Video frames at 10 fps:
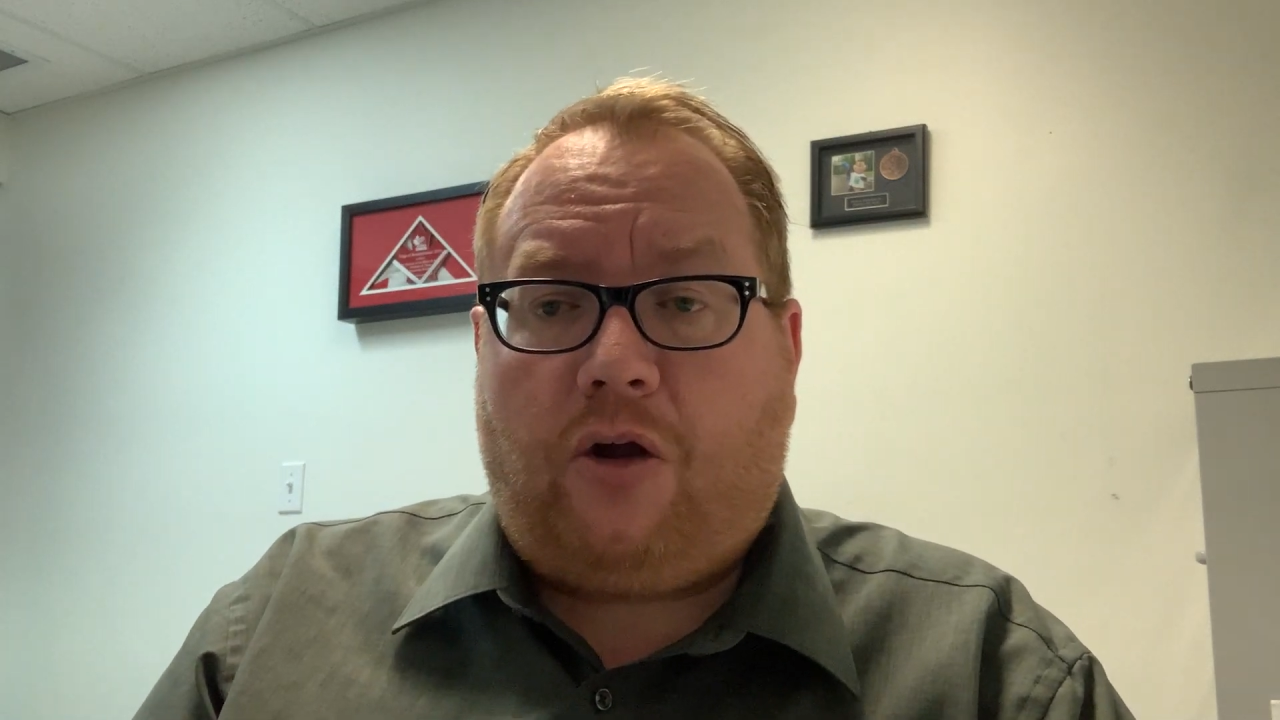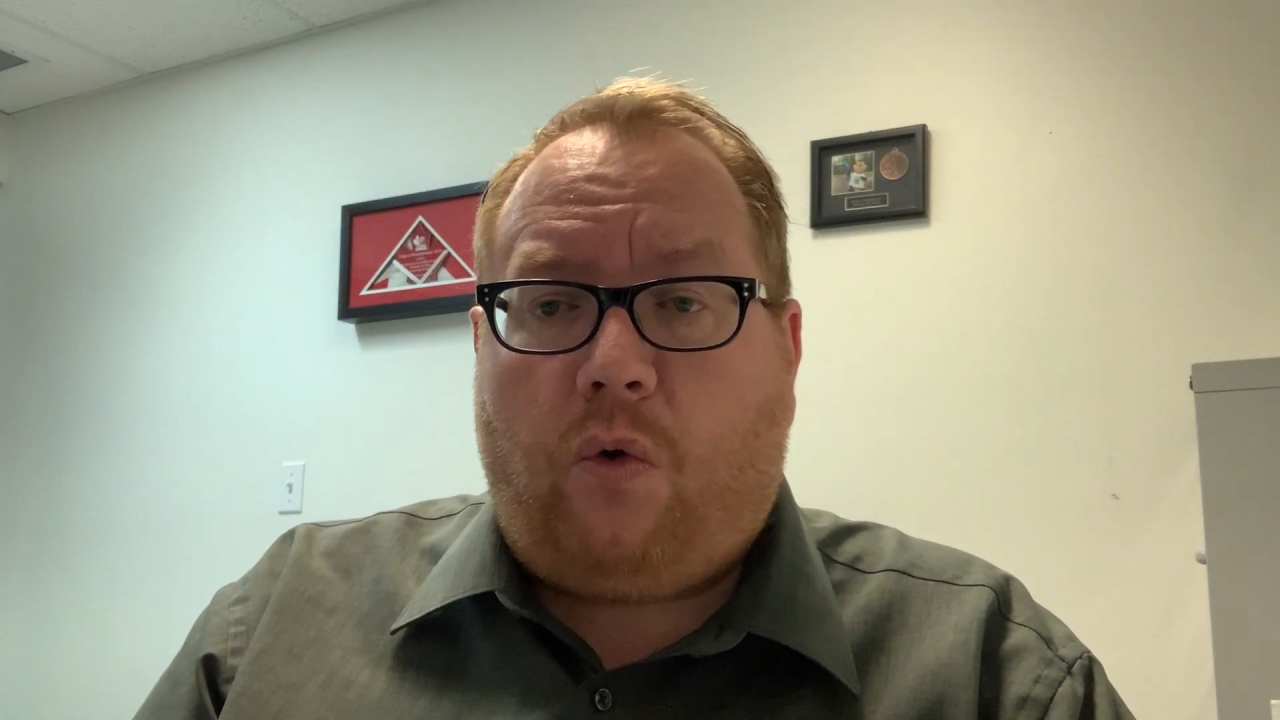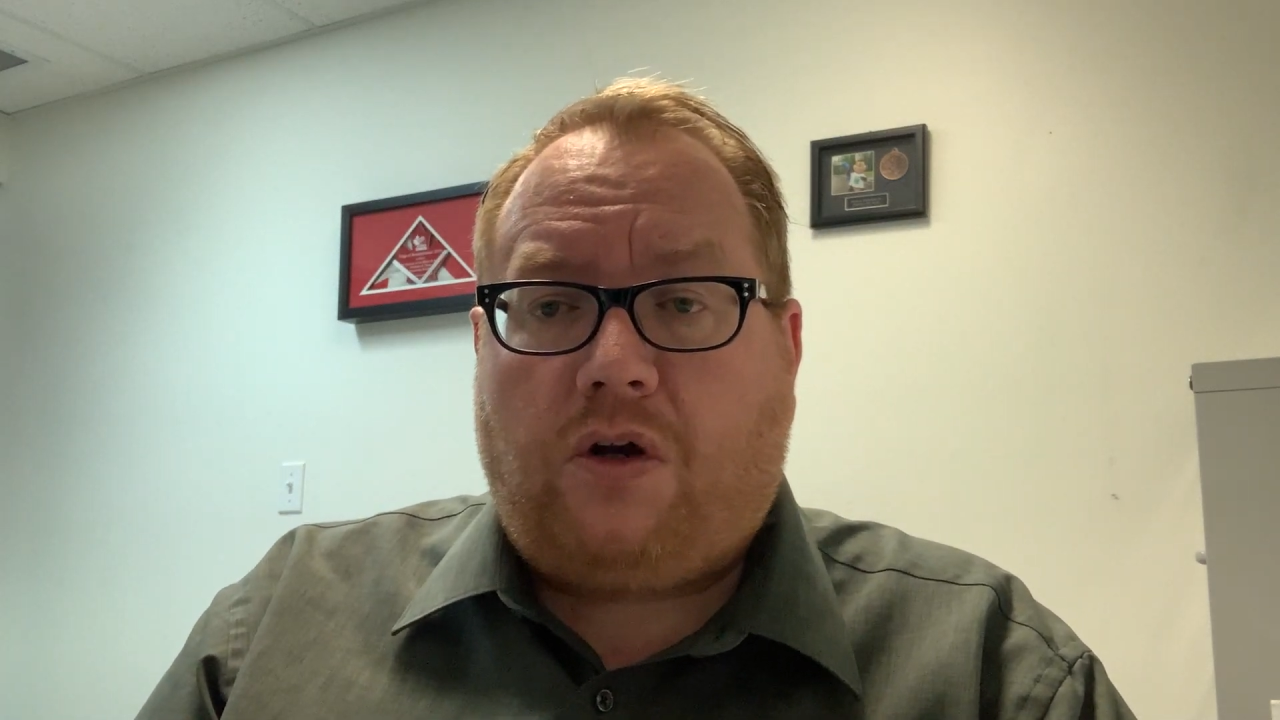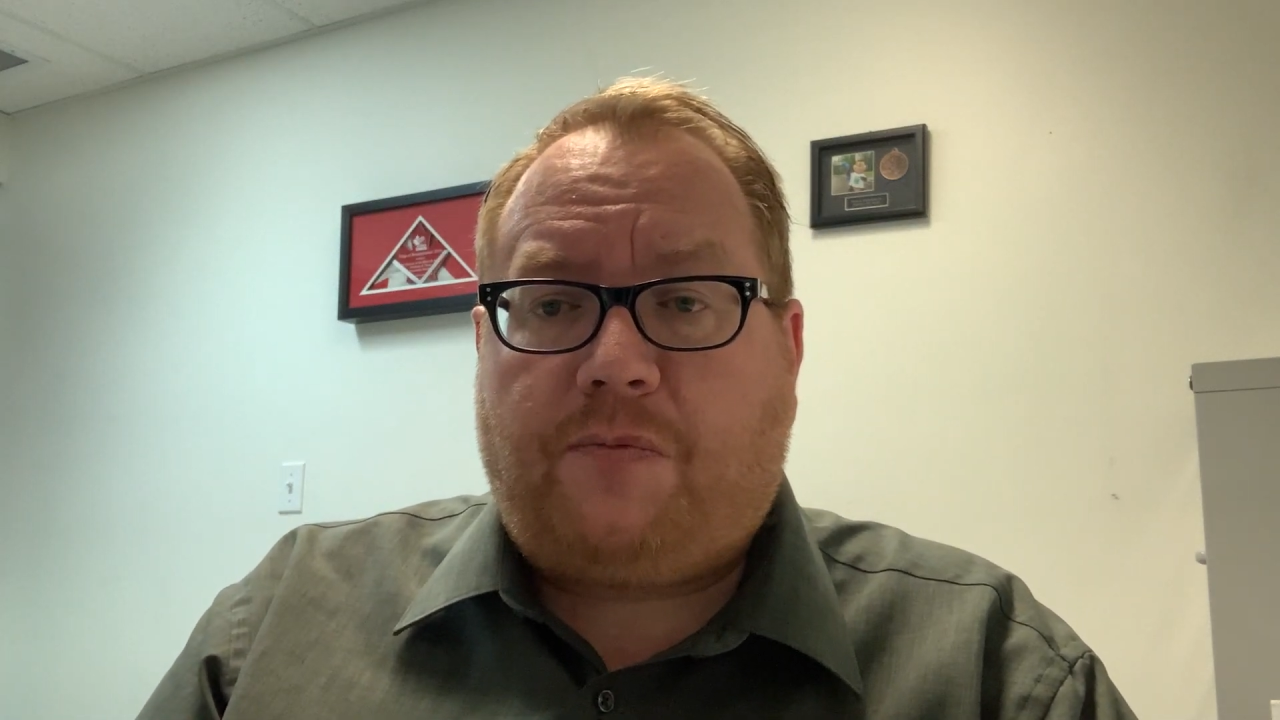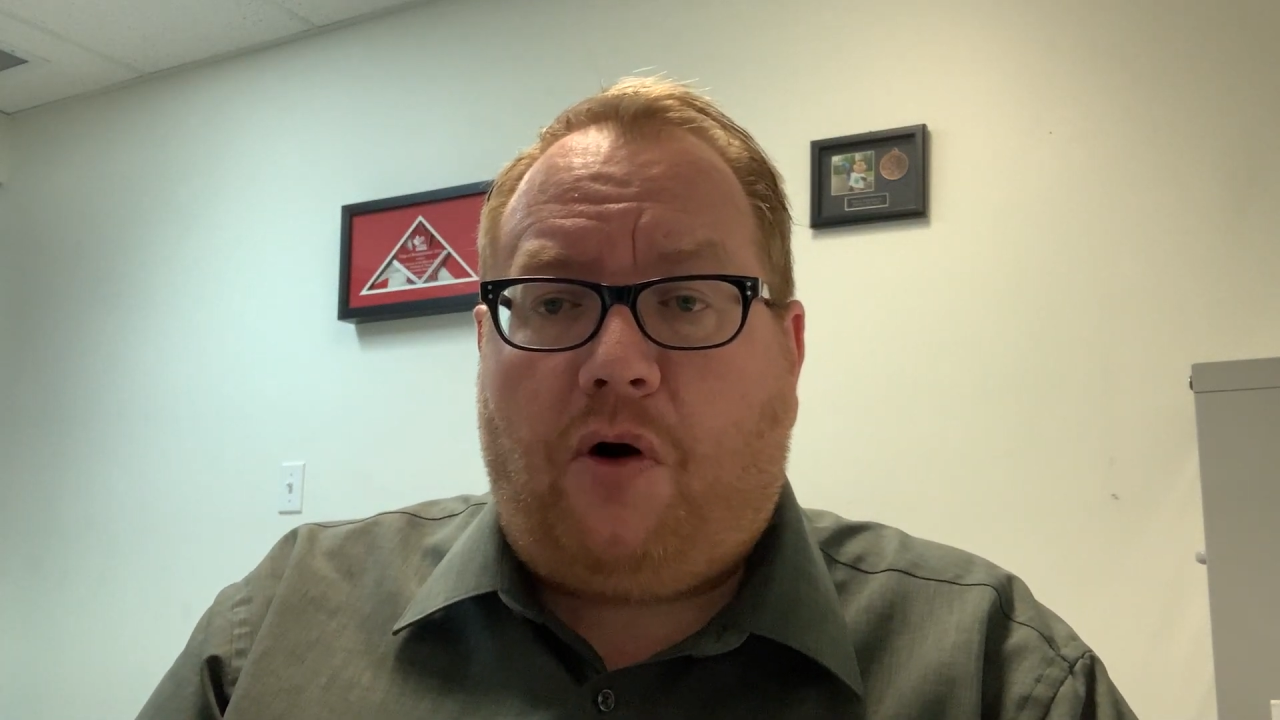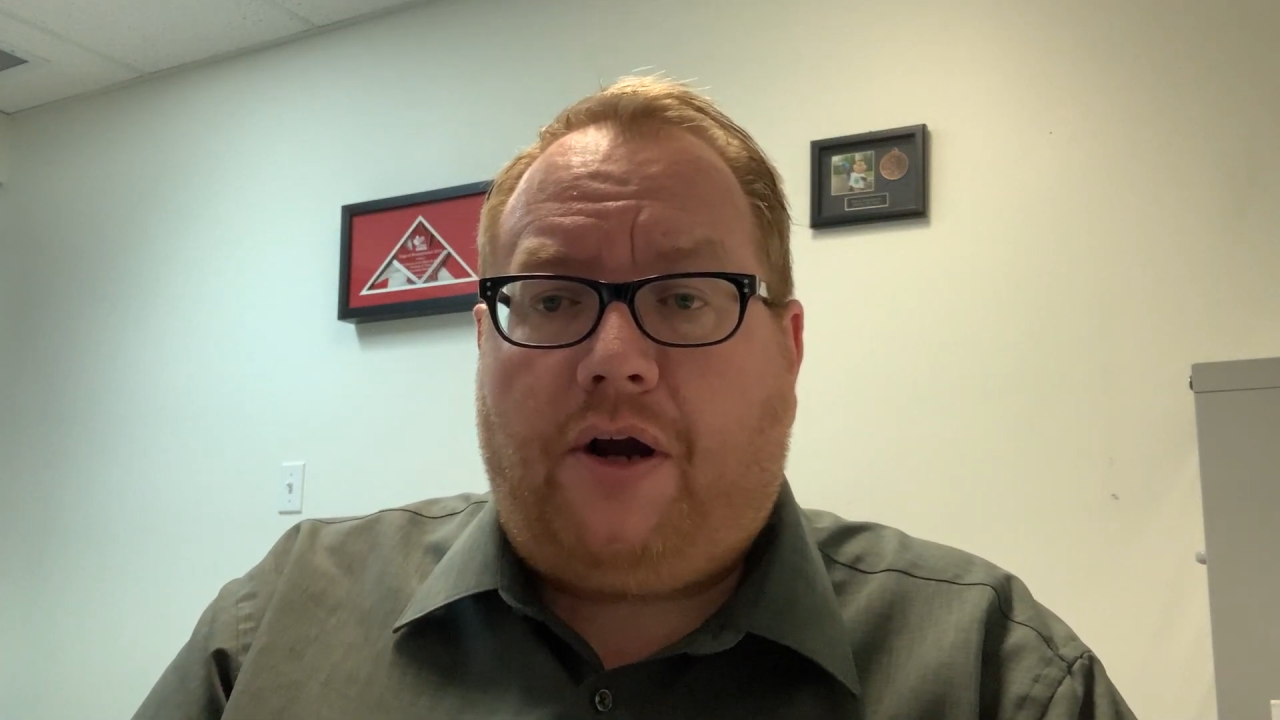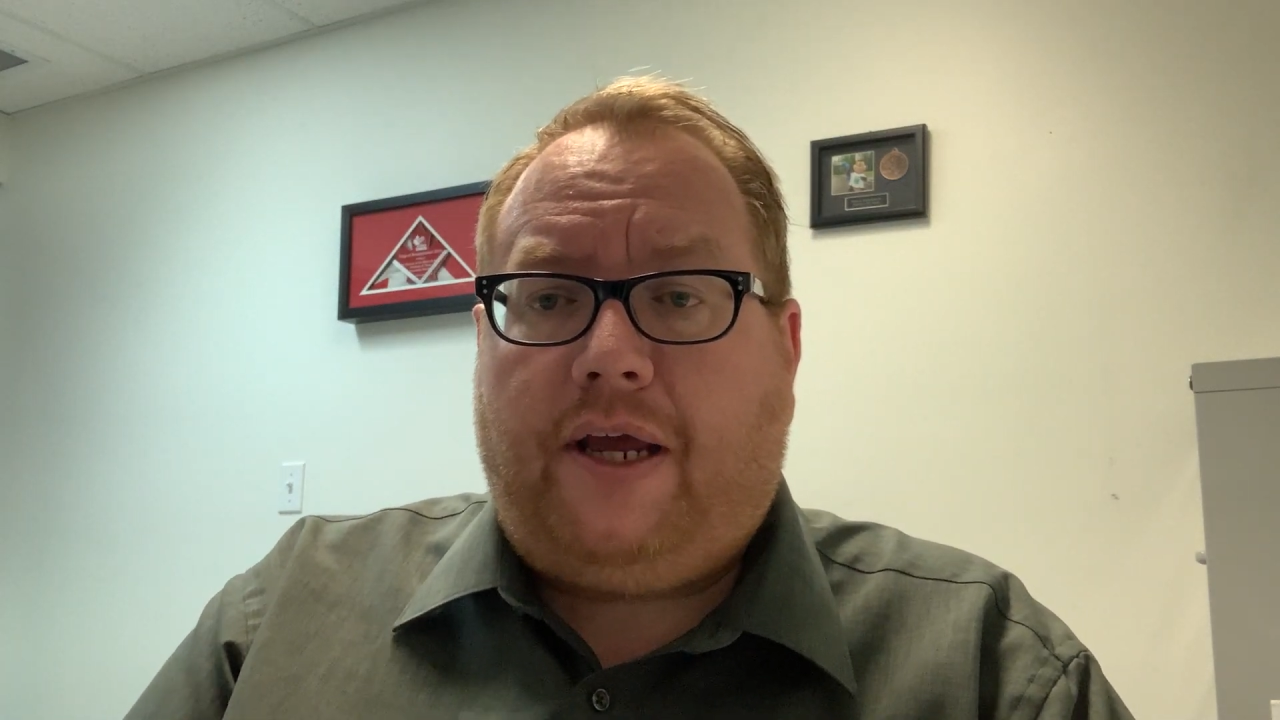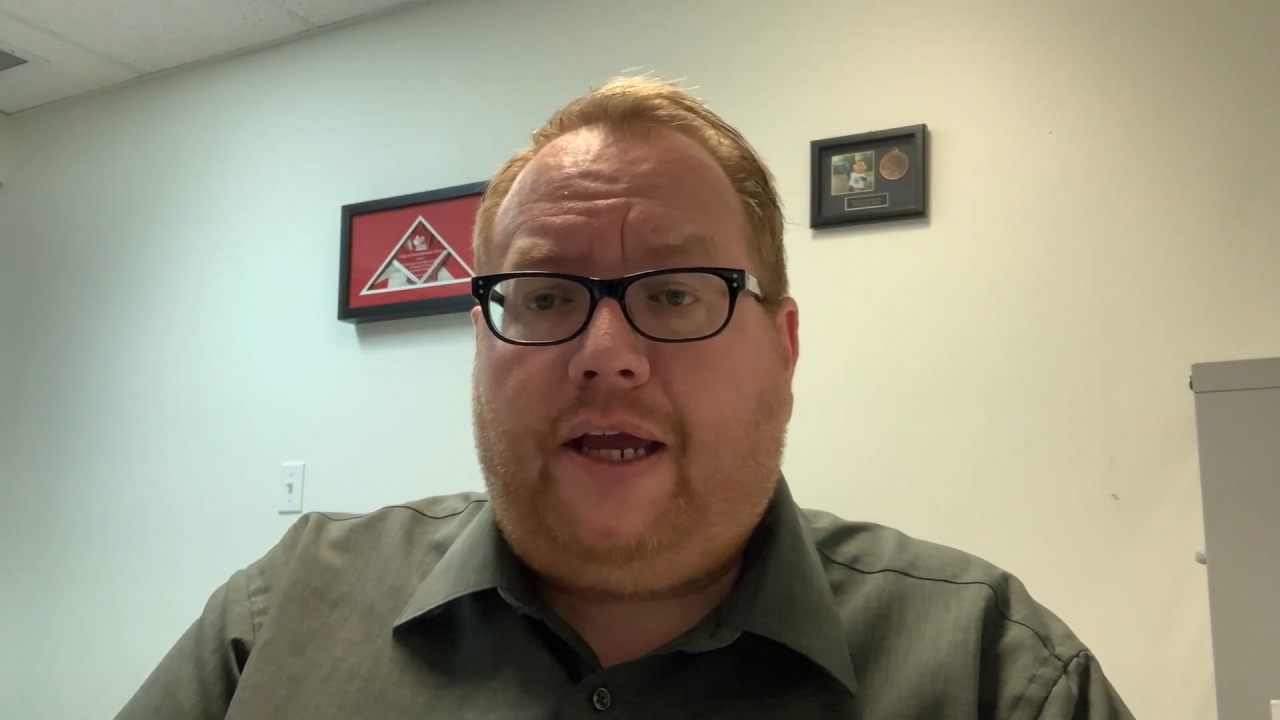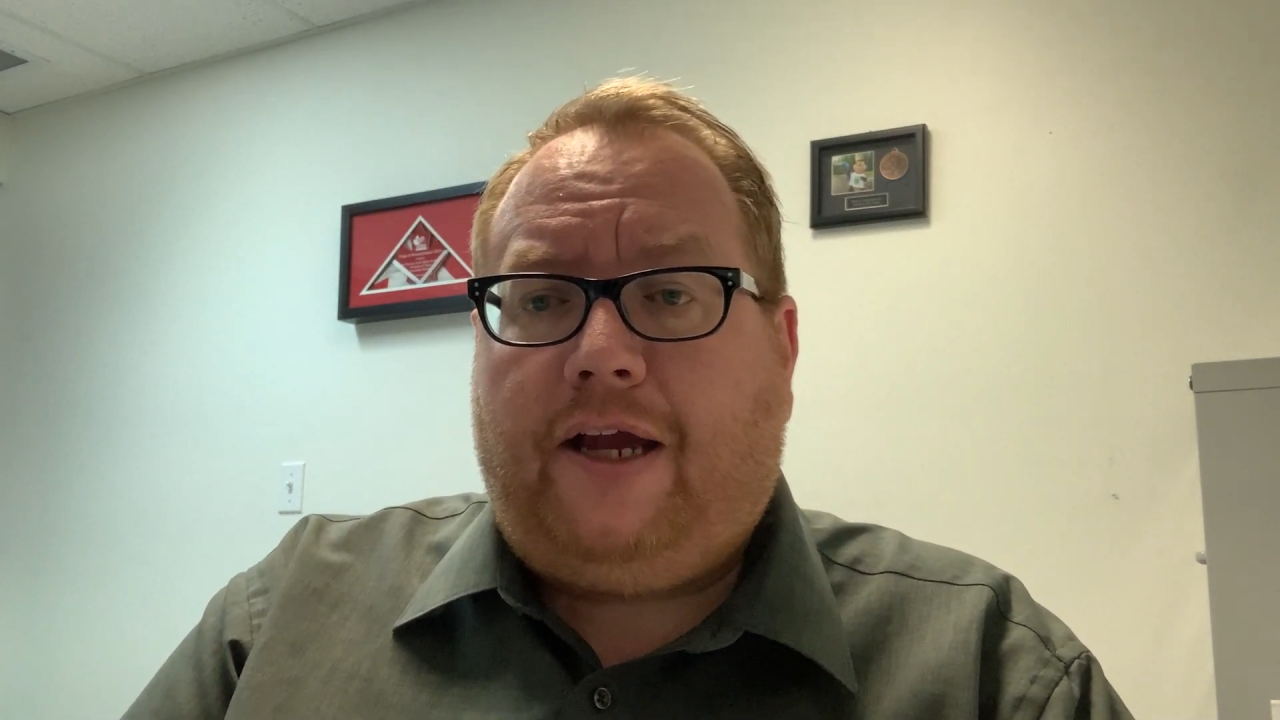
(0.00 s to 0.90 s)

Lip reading: corresponding